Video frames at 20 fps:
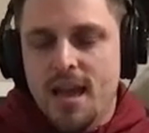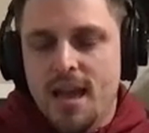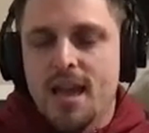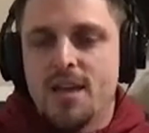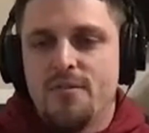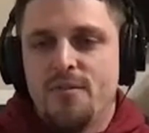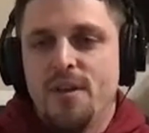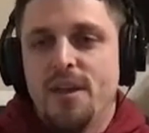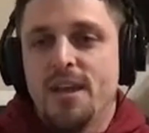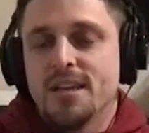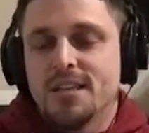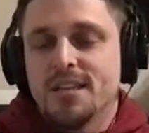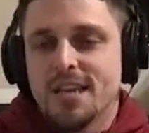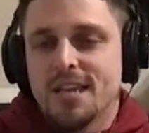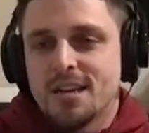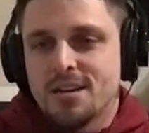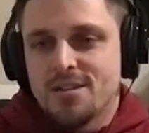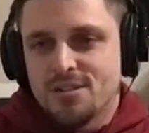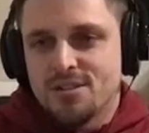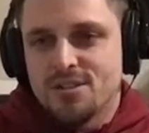if he can get
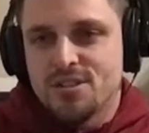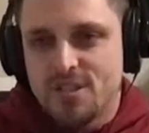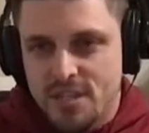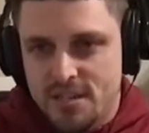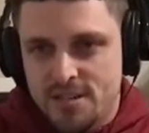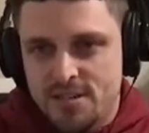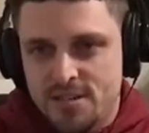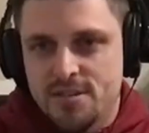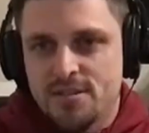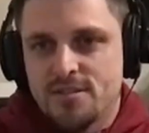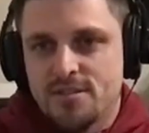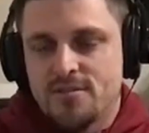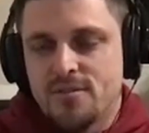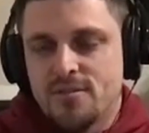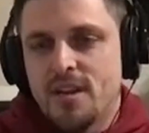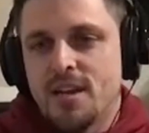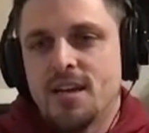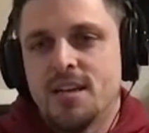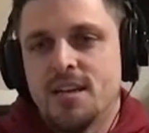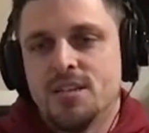under center
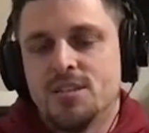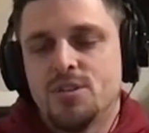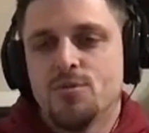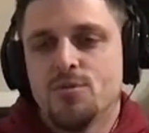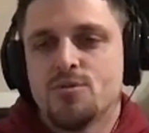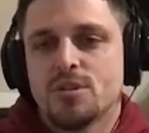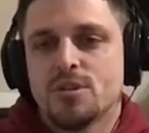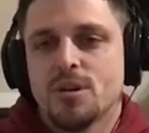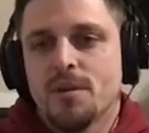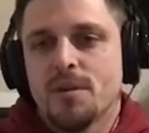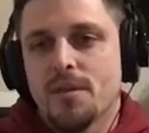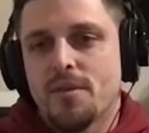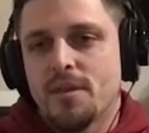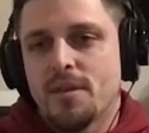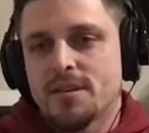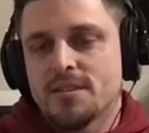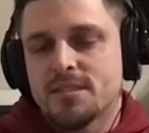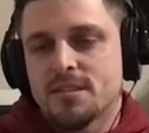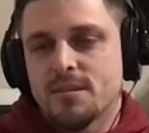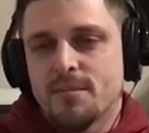and do some of the
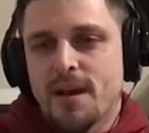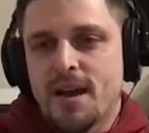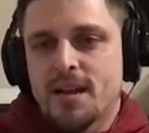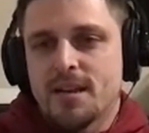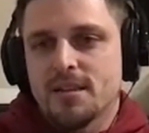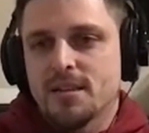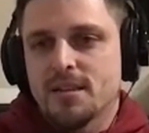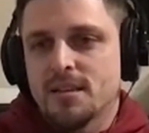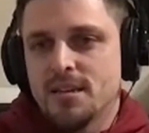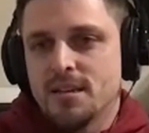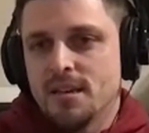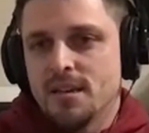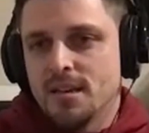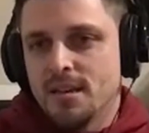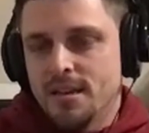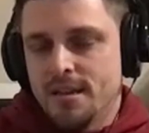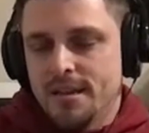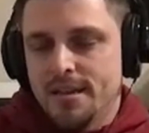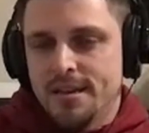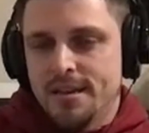things schematically
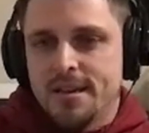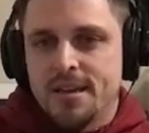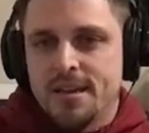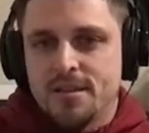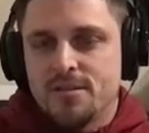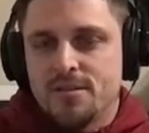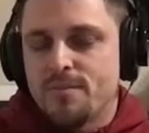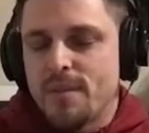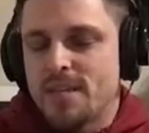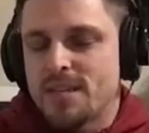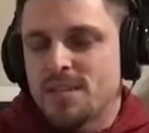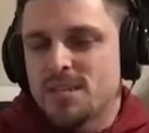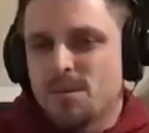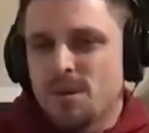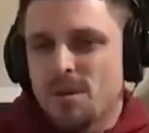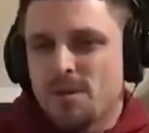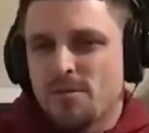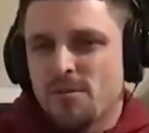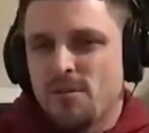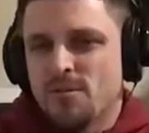and make some of
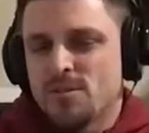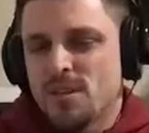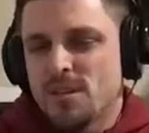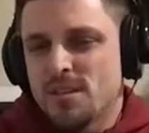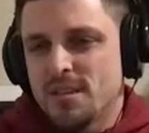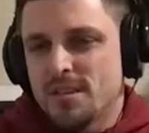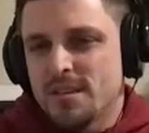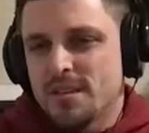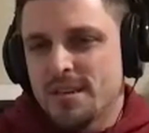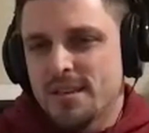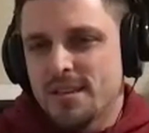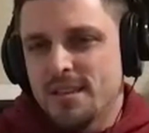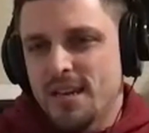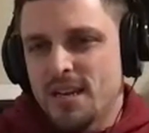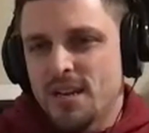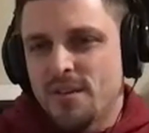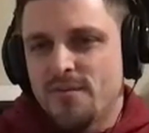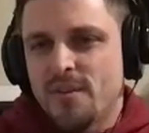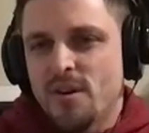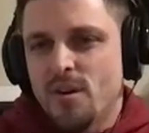the throws that the
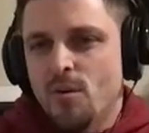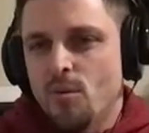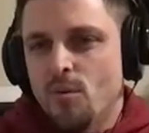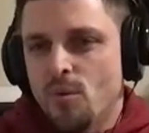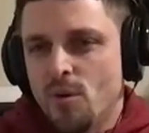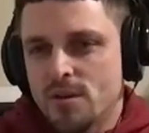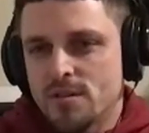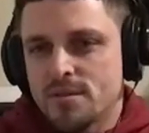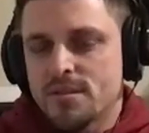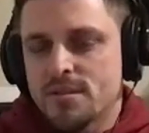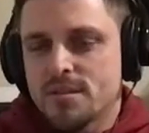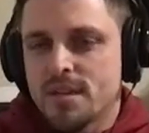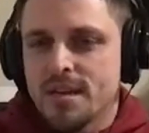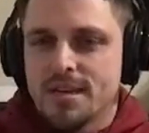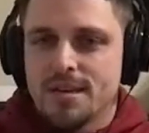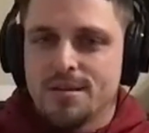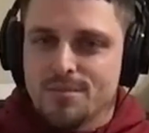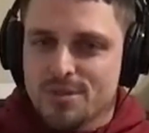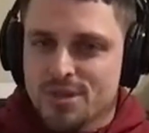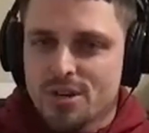NFL wants.
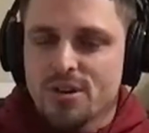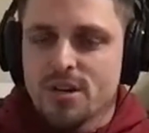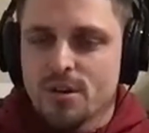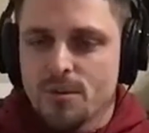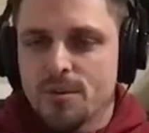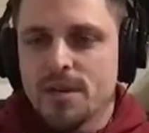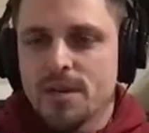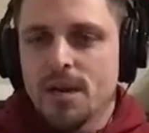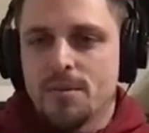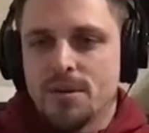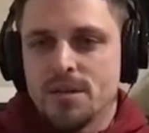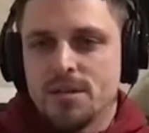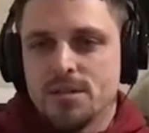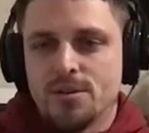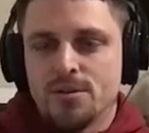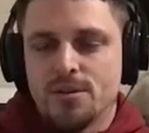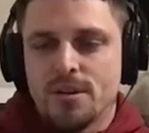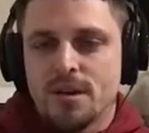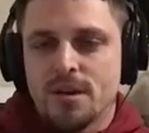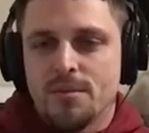And I'm sure he'll be able to
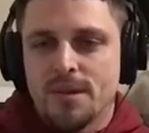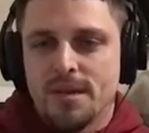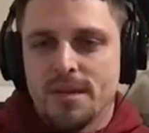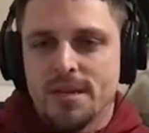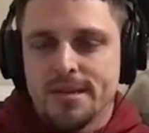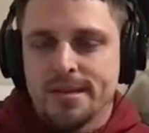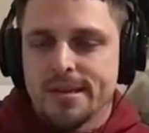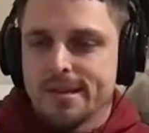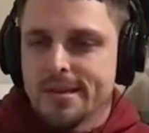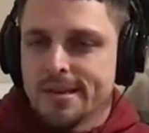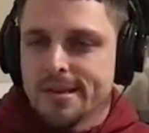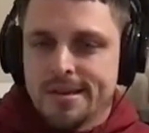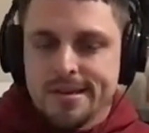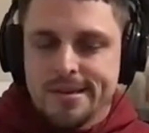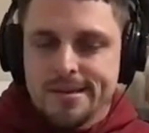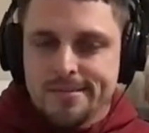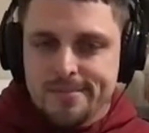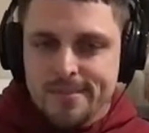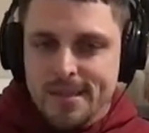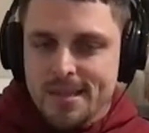do it. I mean,
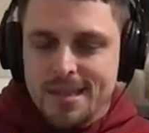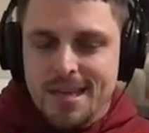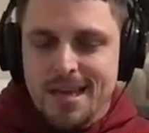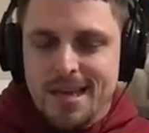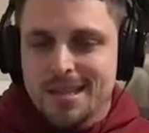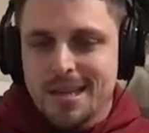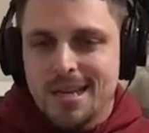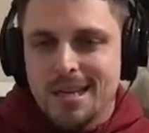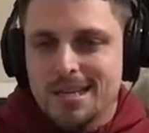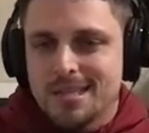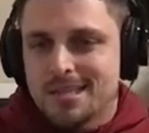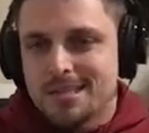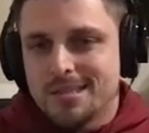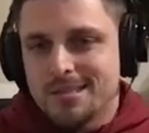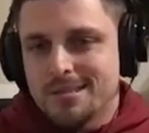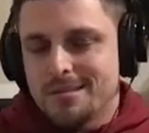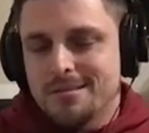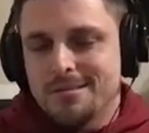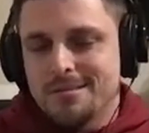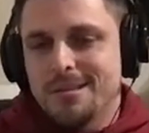the
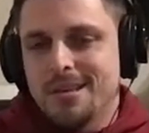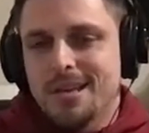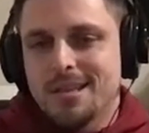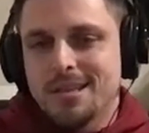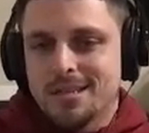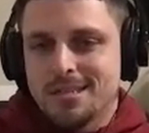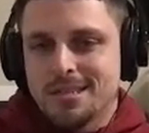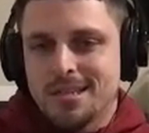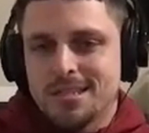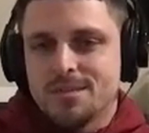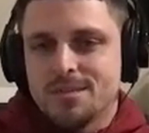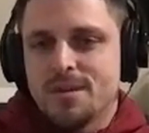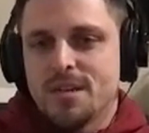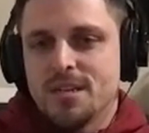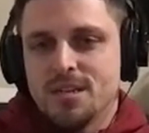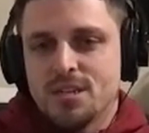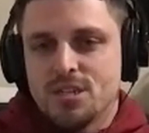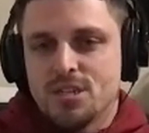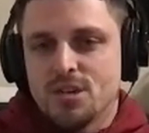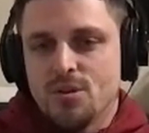athleticism that
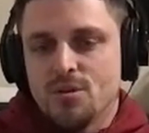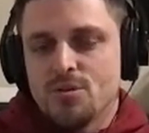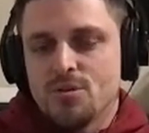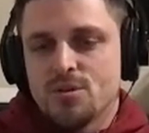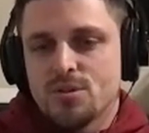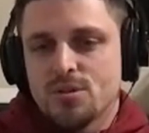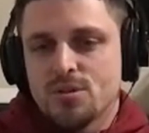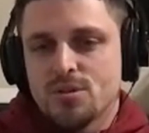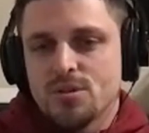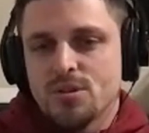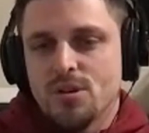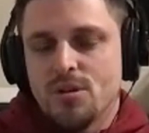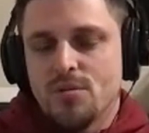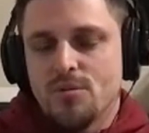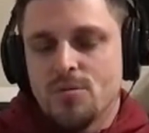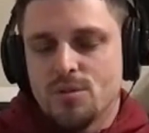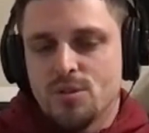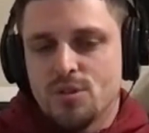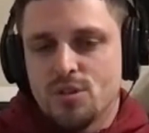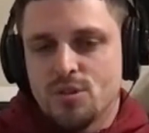he shows
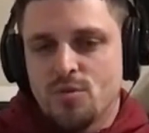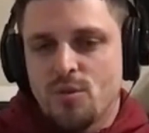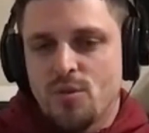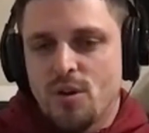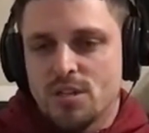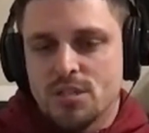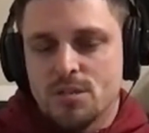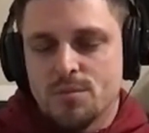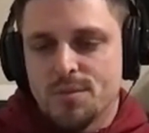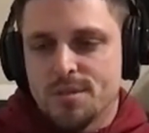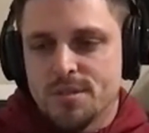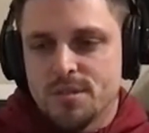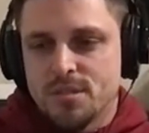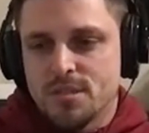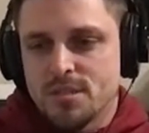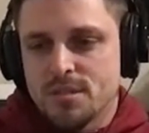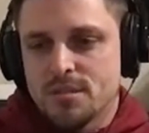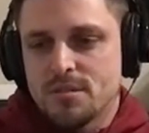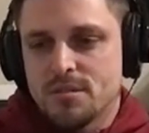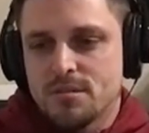when you just watch him is
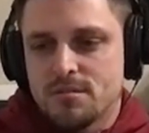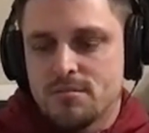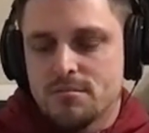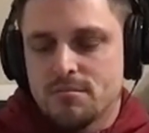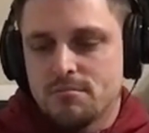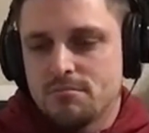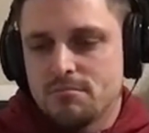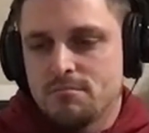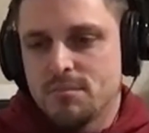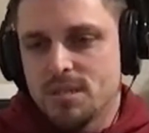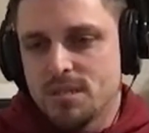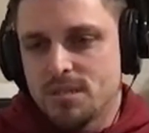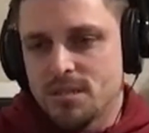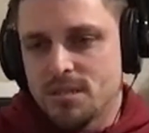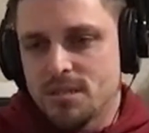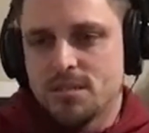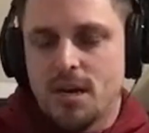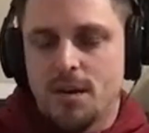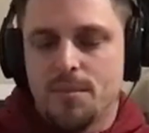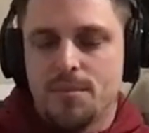just
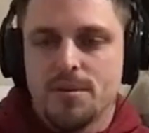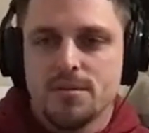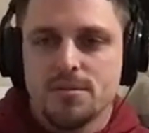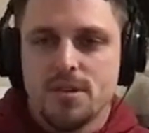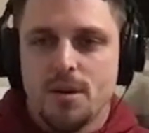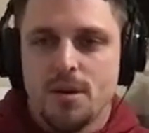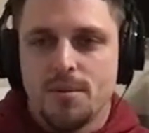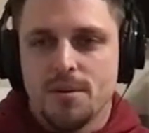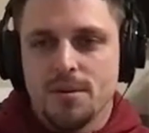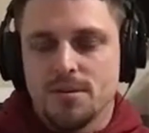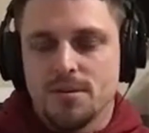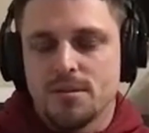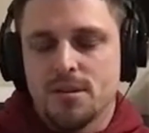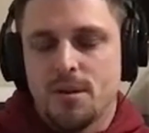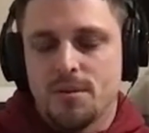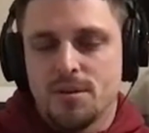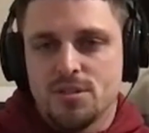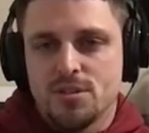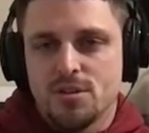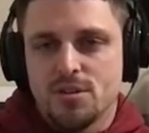top
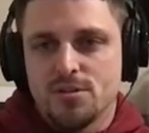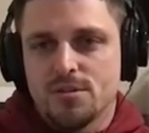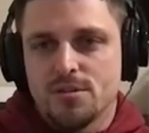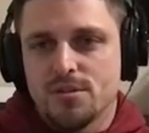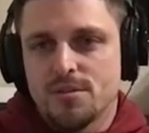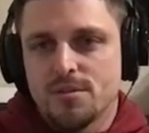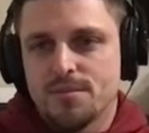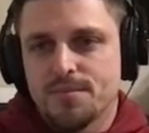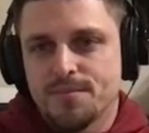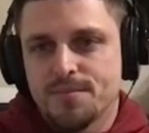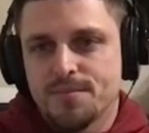of the charts.